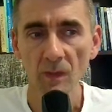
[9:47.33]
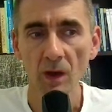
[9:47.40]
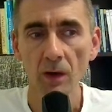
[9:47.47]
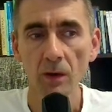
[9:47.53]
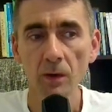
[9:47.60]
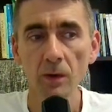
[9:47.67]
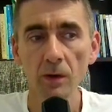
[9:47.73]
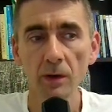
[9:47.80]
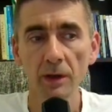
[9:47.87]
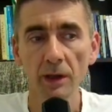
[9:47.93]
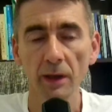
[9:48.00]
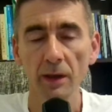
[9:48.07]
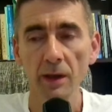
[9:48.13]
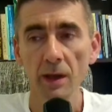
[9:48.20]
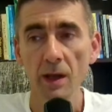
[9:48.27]
Okay,
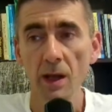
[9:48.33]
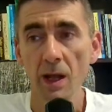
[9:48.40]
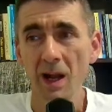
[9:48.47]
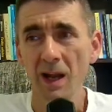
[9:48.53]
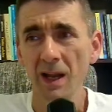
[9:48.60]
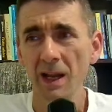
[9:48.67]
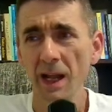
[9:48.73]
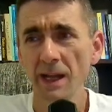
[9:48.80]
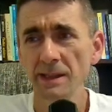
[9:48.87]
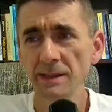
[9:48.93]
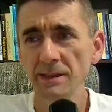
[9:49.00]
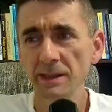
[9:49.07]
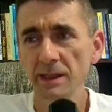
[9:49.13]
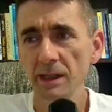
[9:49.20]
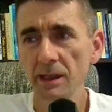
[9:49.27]
let's
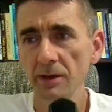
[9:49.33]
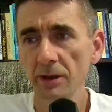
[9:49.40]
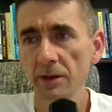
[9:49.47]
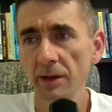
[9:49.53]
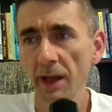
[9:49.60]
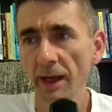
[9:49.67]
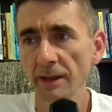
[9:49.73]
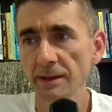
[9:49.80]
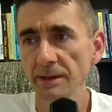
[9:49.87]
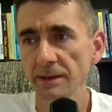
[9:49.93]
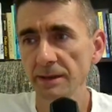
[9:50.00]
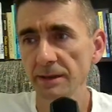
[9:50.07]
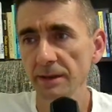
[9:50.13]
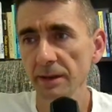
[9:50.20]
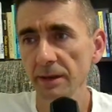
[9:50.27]
see the next